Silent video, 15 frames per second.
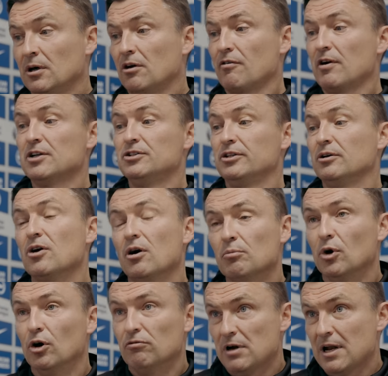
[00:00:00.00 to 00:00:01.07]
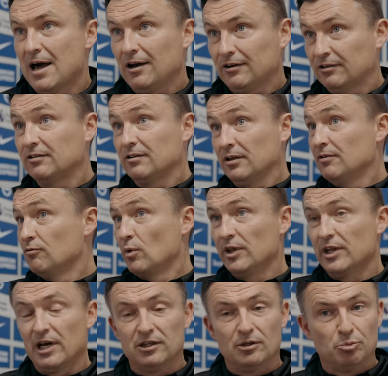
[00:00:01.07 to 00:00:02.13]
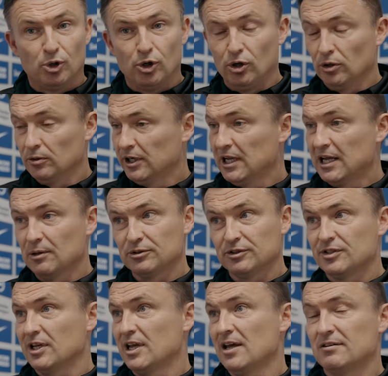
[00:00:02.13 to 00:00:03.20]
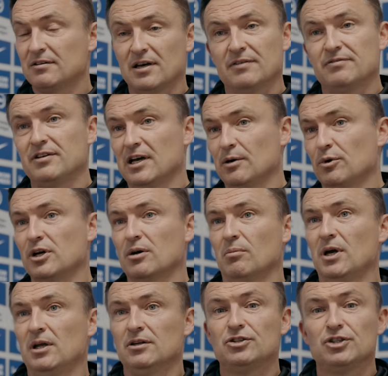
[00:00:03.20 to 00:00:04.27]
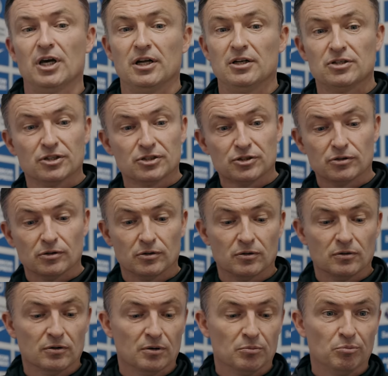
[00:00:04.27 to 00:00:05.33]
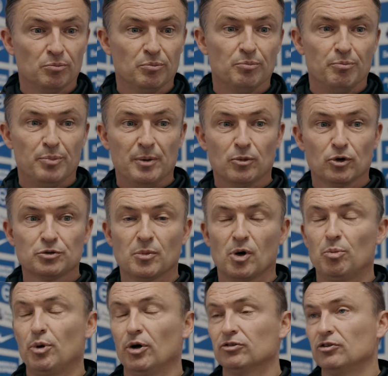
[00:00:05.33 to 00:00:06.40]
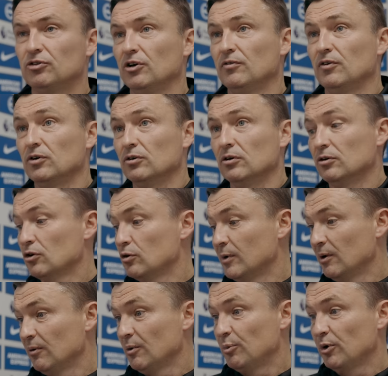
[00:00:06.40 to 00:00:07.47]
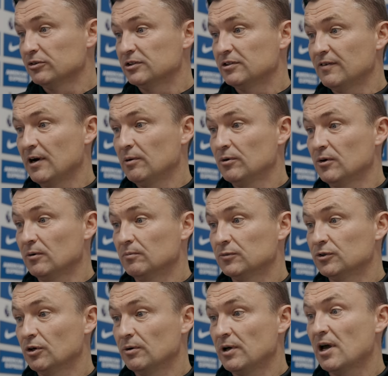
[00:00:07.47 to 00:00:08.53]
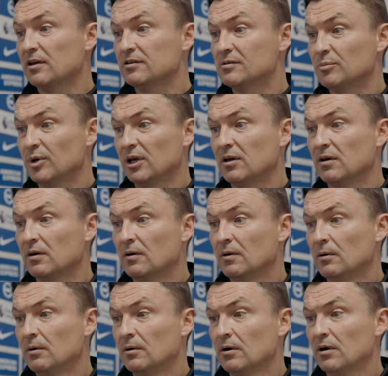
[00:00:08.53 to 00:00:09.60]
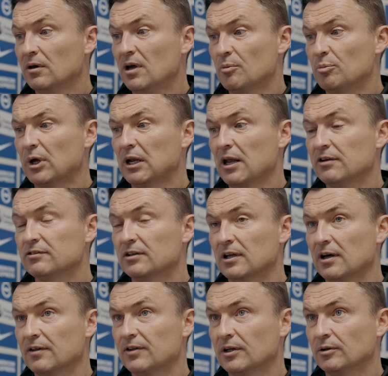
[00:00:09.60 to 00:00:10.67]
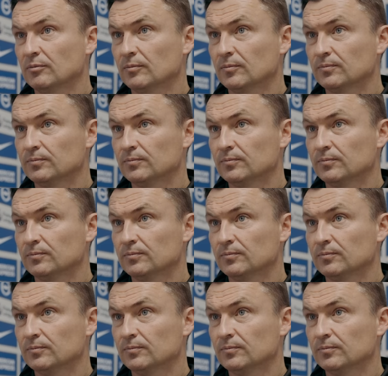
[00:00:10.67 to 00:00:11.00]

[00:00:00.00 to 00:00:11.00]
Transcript: gradually got more relaxed, even when they had the ball, and it allows us to get to our time. We can make the changes and be much more positive and come out with a positive outcome. So, yeah, it's a big lesson, that, I think.